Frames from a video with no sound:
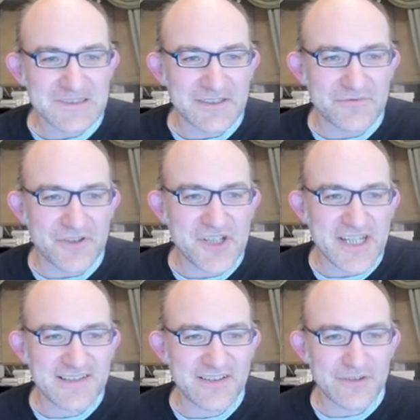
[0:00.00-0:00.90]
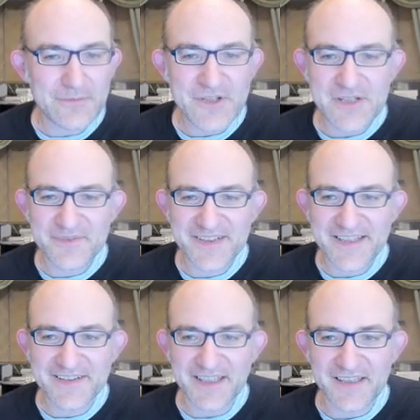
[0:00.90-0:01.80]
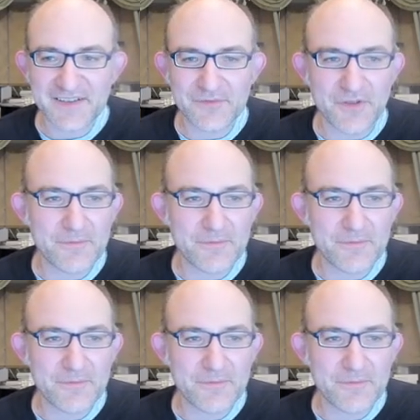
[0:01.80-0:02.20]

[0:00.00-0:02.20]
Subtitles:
Rook g2, bishop c6,